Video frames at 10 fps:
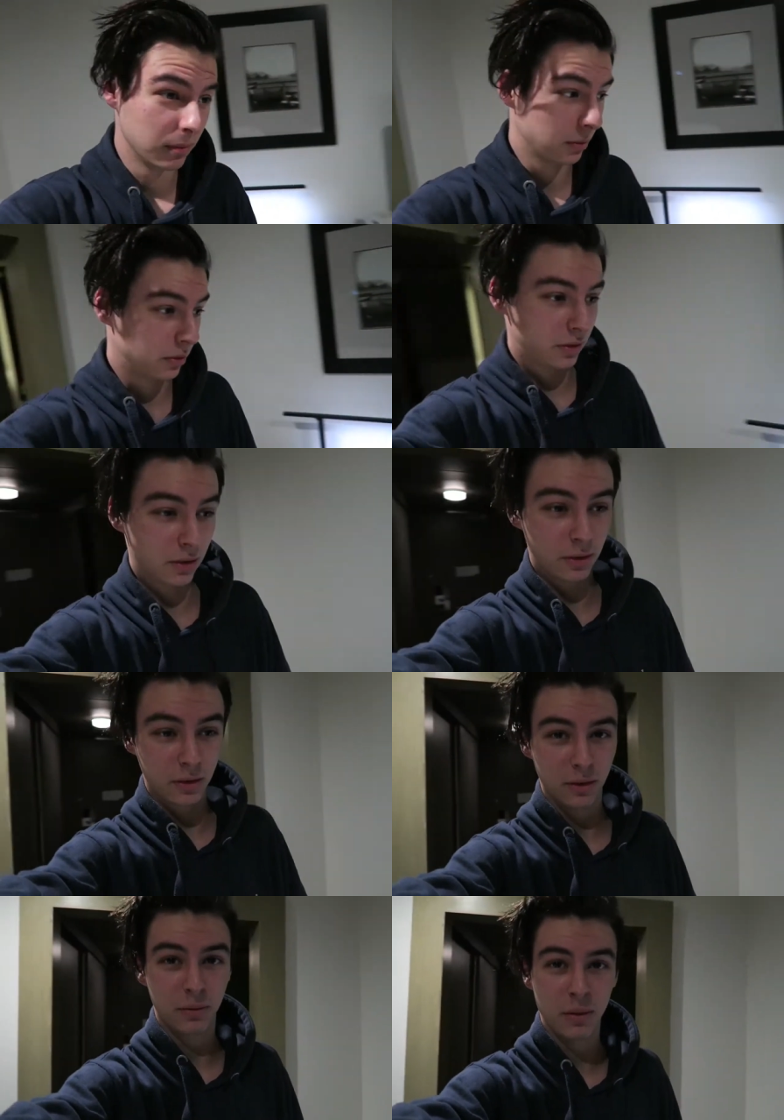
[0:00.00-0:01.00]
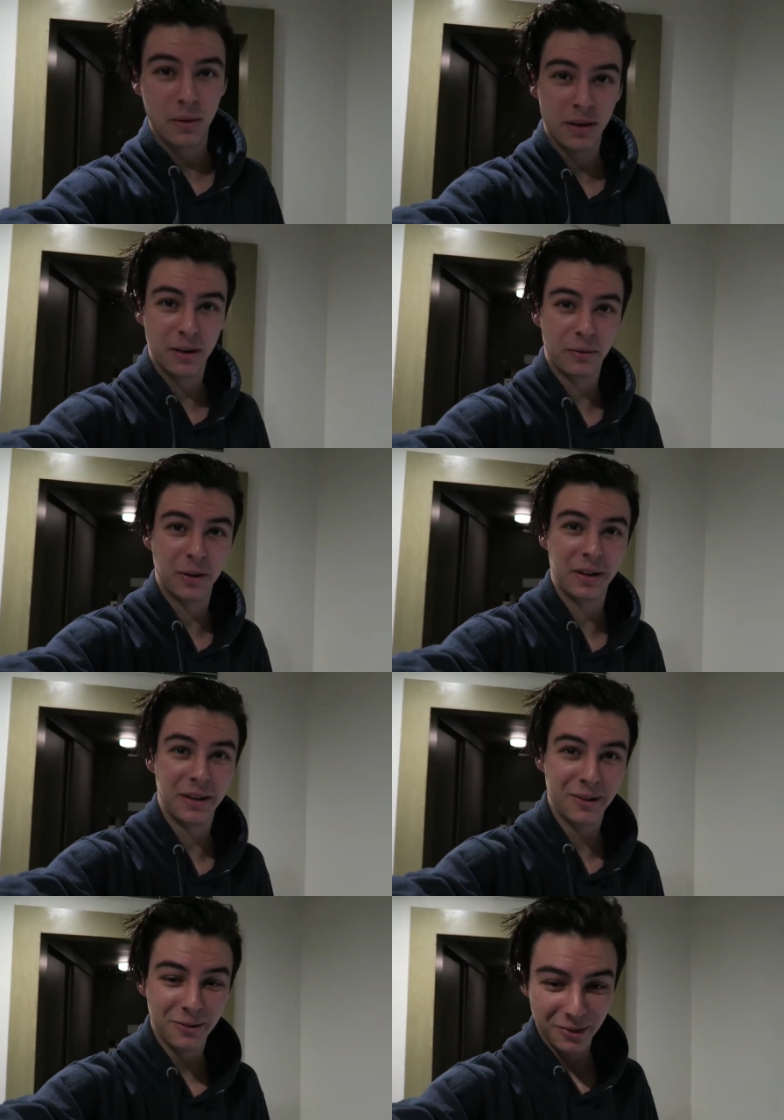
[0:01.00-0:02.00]
It was so good. We won
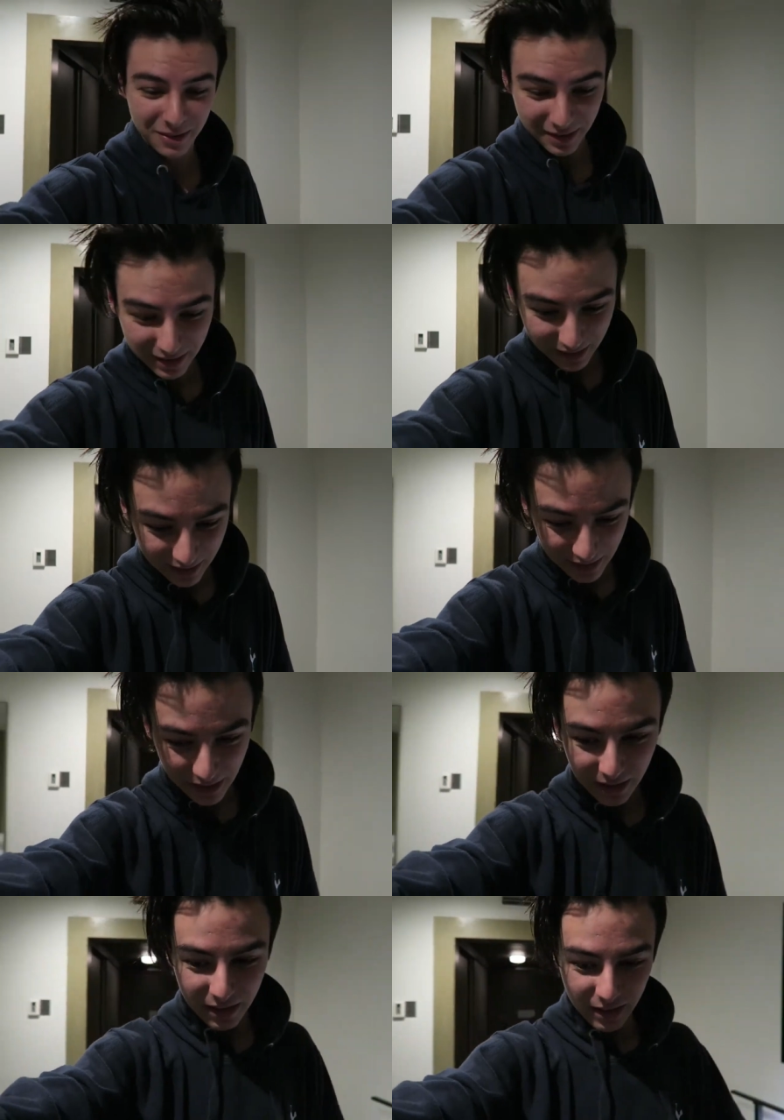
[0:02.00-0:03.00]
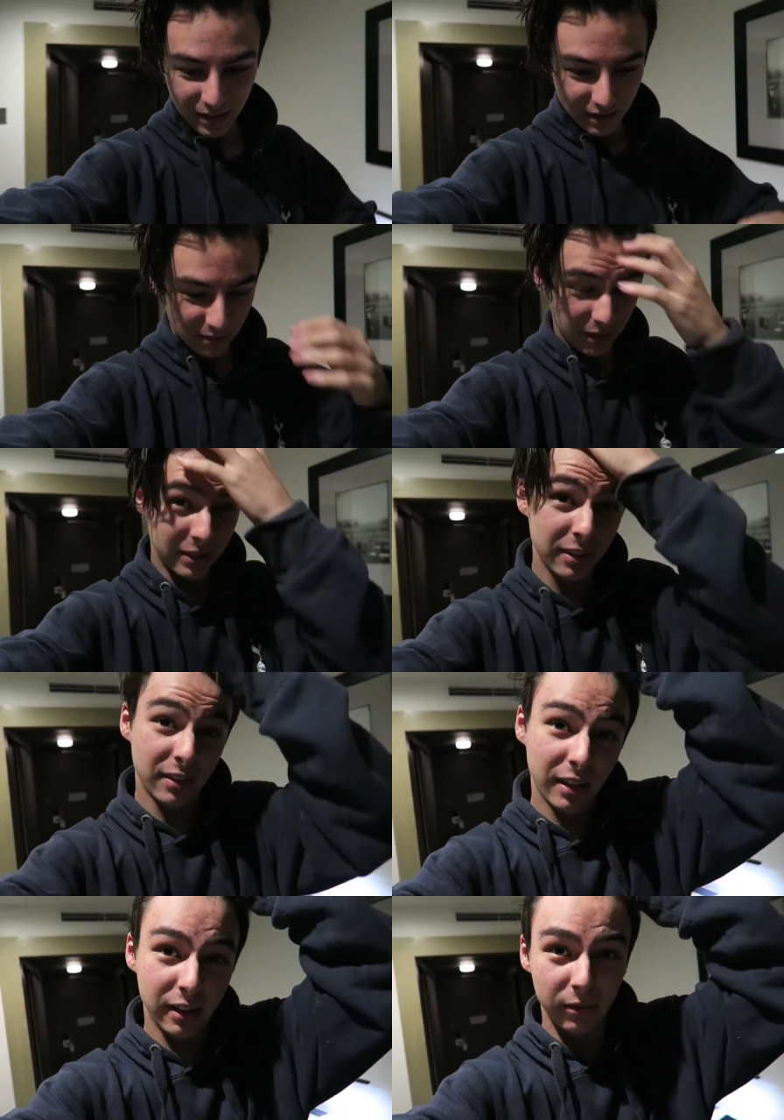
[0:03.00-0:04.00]
1-0. Um, he's just
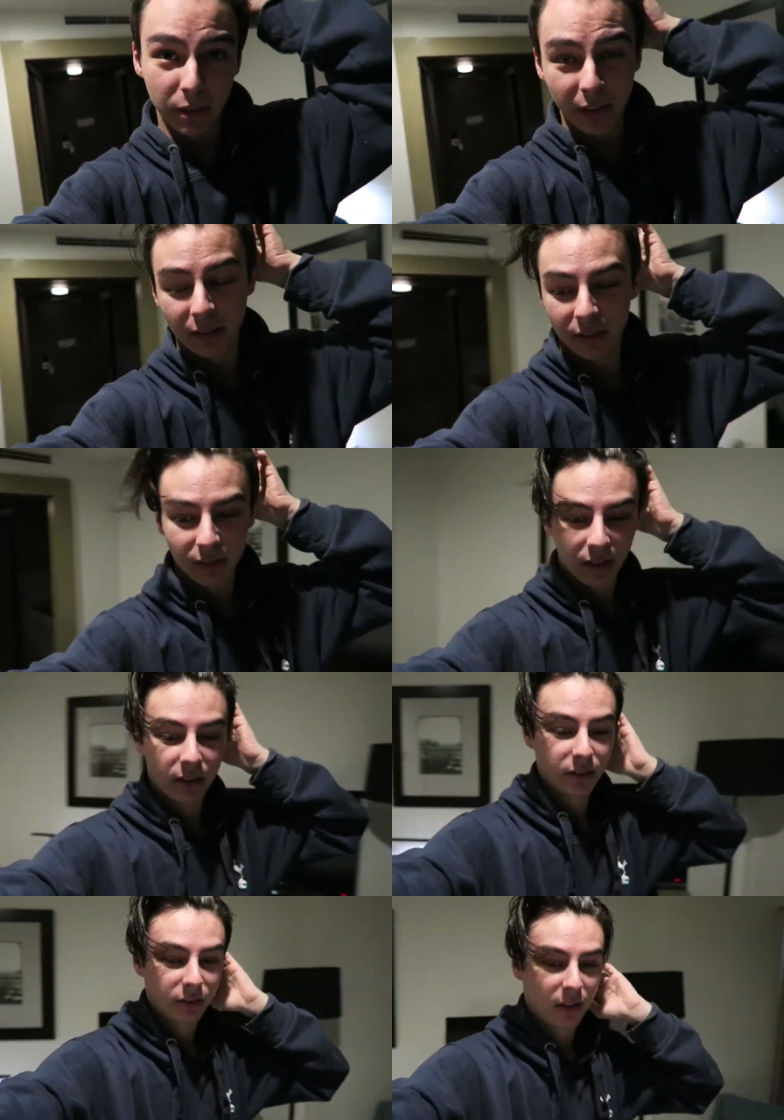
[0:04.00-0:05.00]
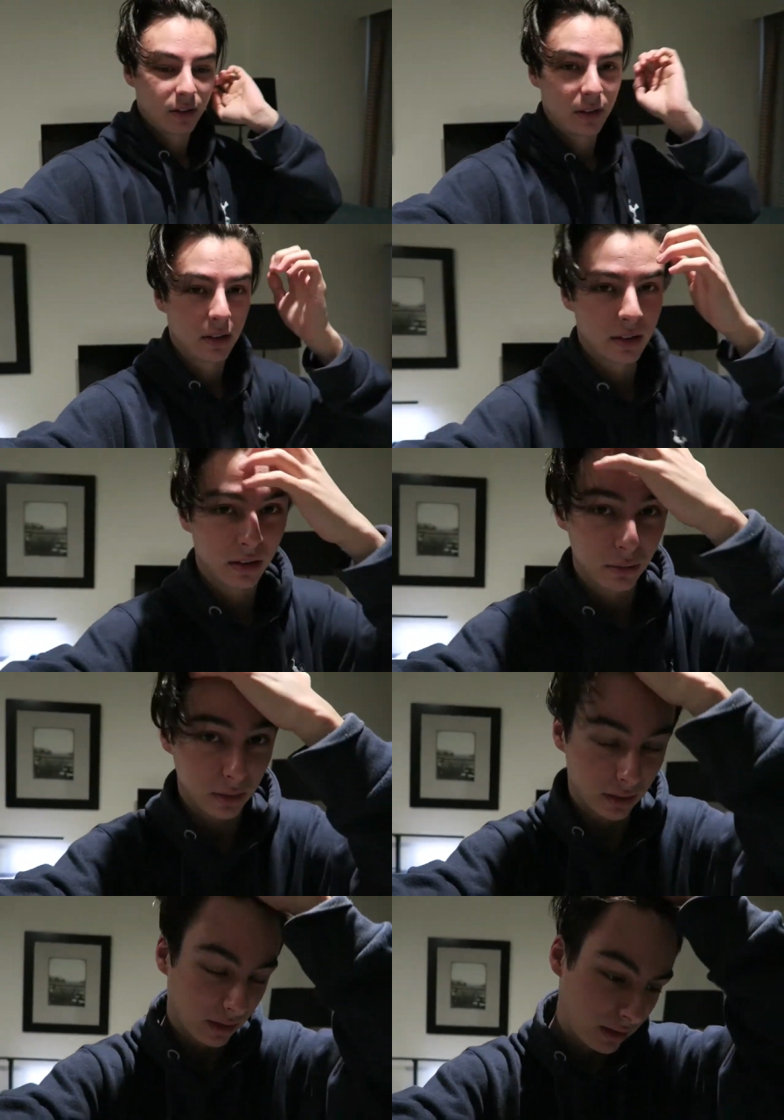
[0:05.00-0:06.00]
taking, my dad's just taking a shower now, that's
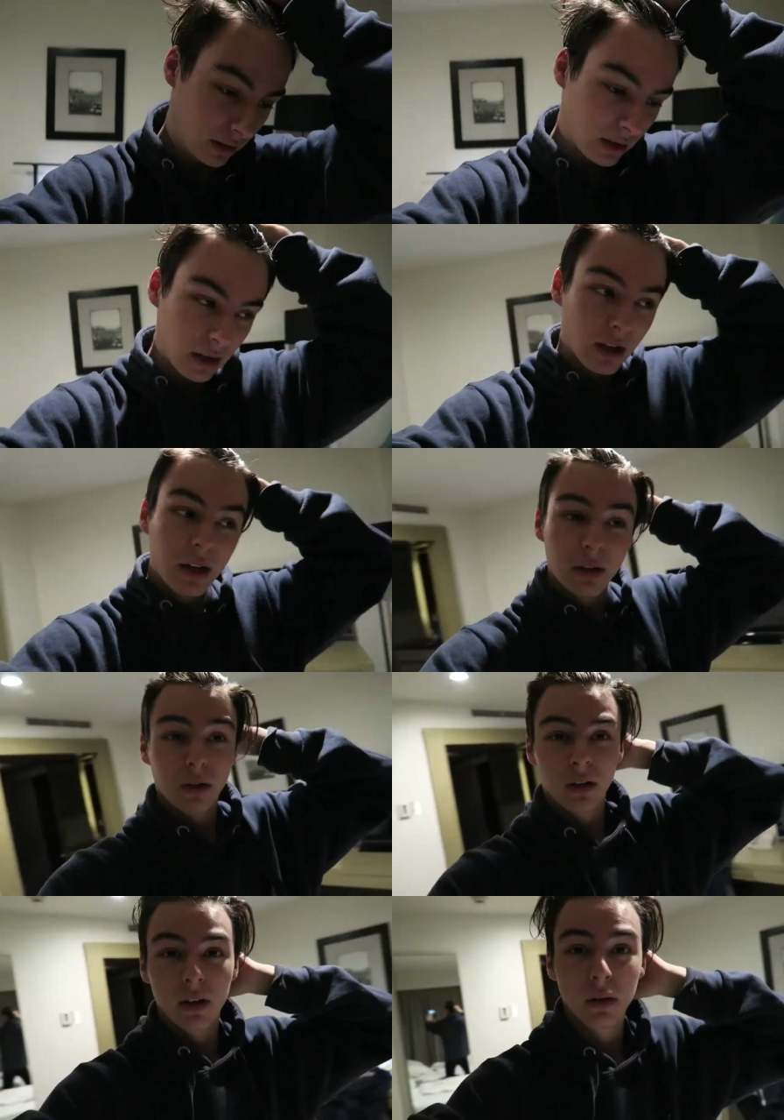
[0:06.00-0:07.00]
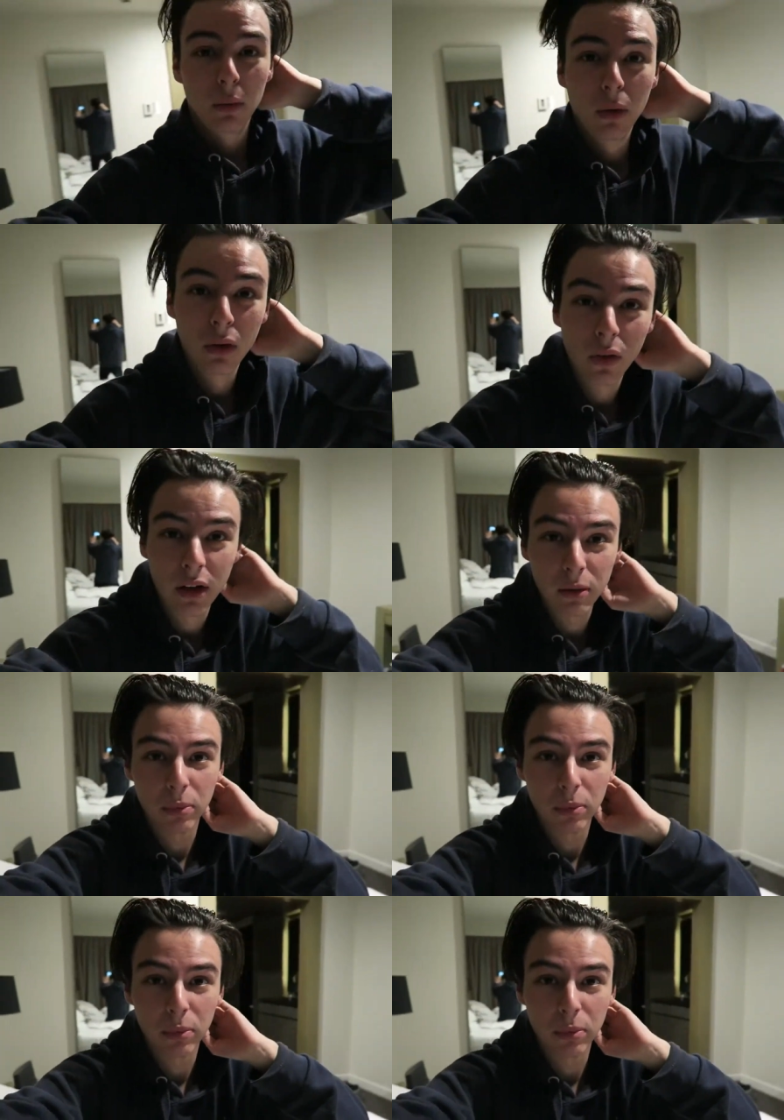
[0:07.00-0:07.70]
why you can hear the water running.